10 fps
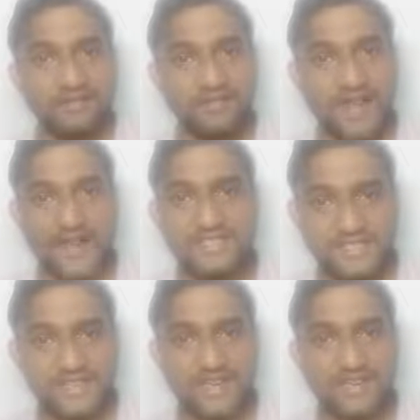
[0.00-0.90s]
ZAT
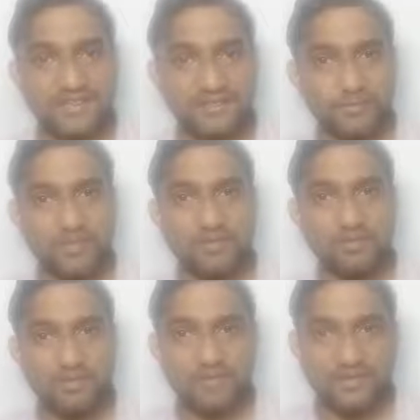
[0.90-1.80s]
GK is, most of
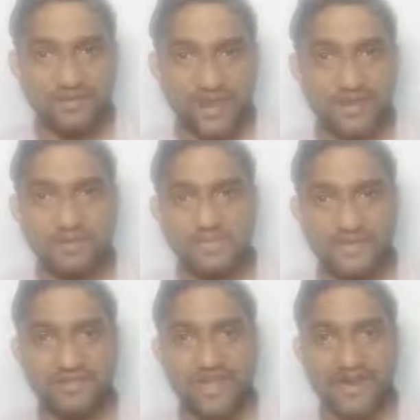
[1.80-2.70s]
the questions are direct
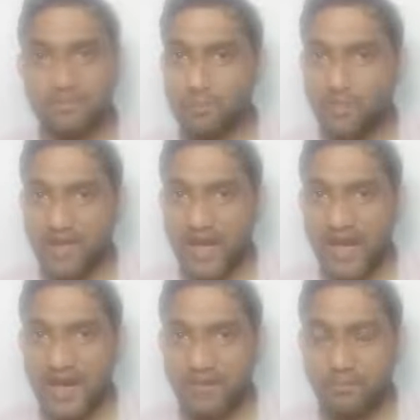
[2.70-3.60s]
questions, and
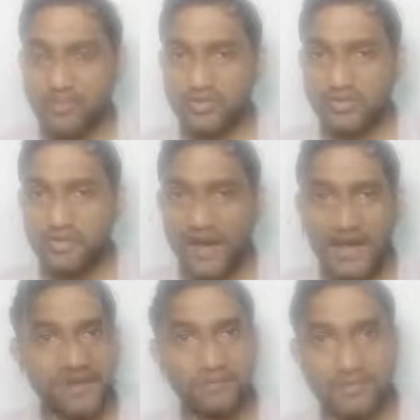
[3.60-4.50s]
most of them
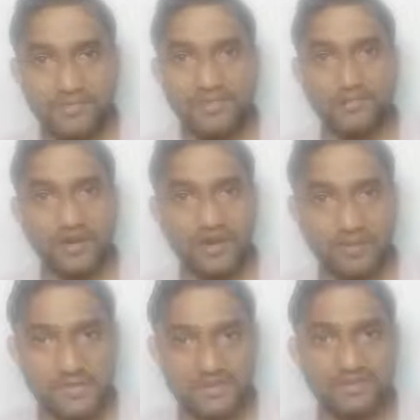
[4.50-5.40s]
are business
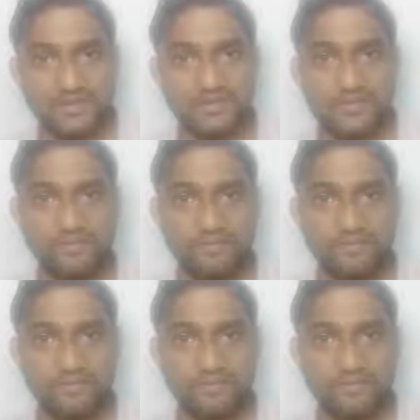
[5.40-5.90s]
oriented questions.